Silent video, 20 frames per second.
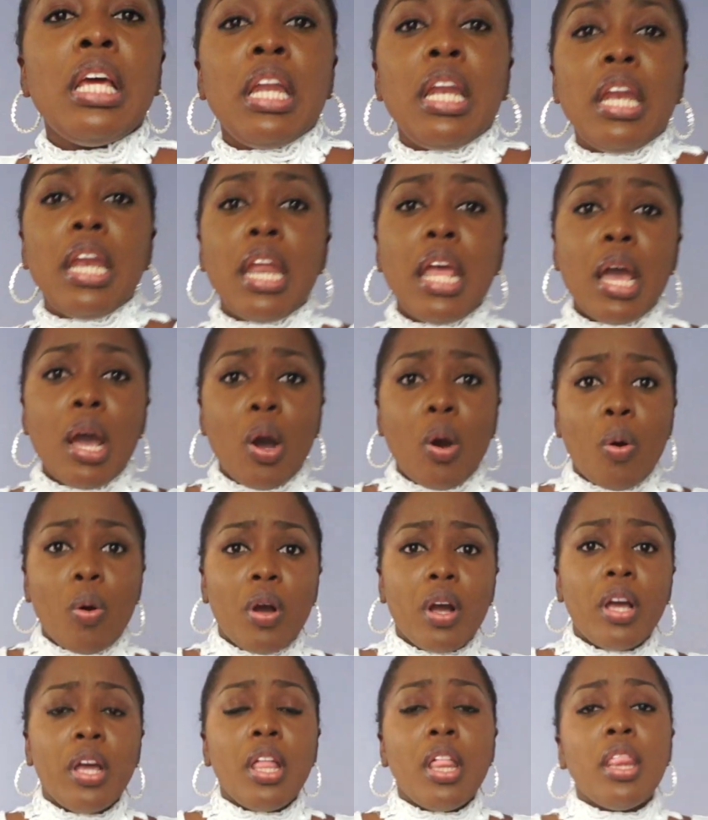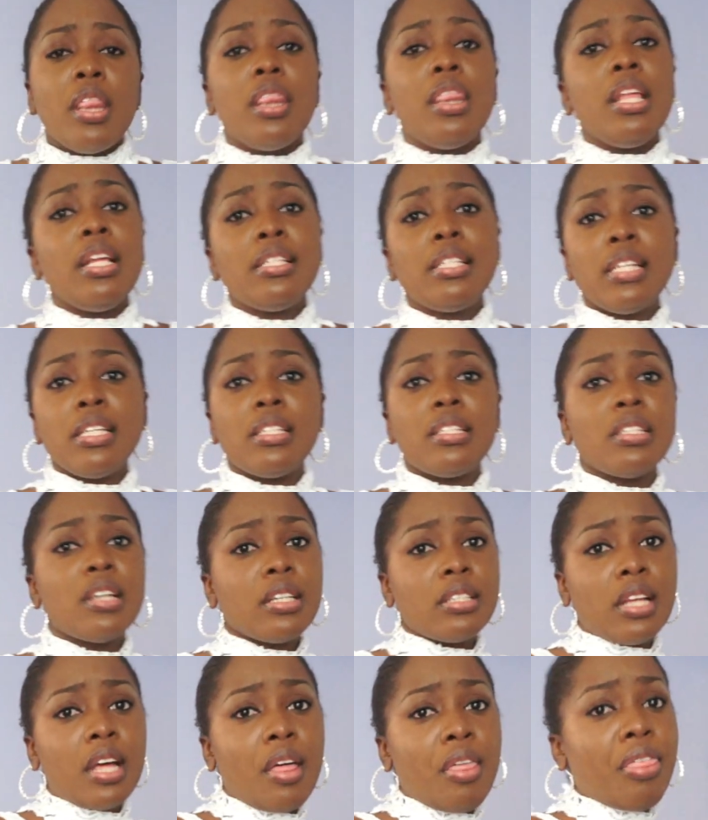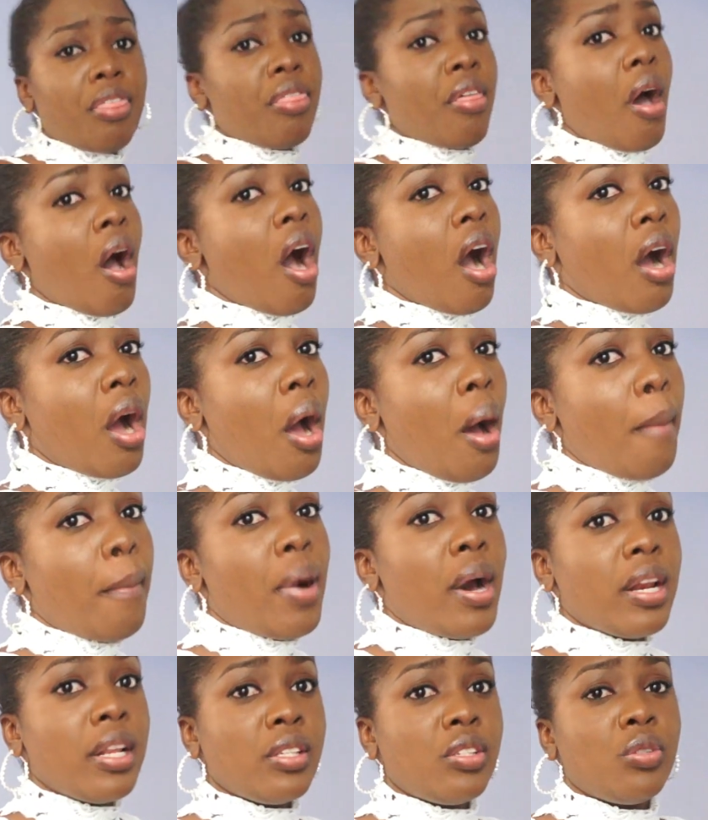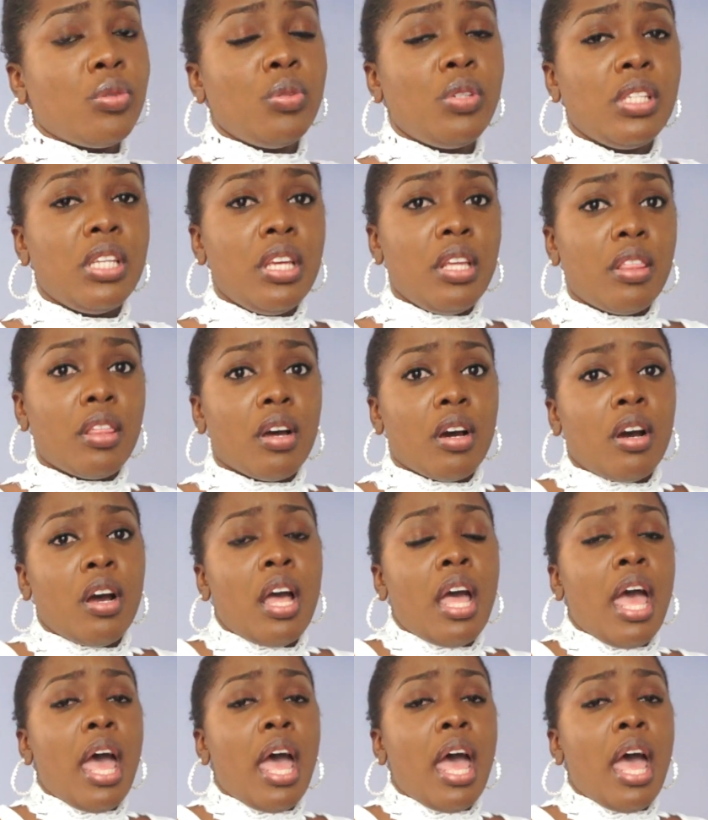Now, this is not a thong bodysuit either,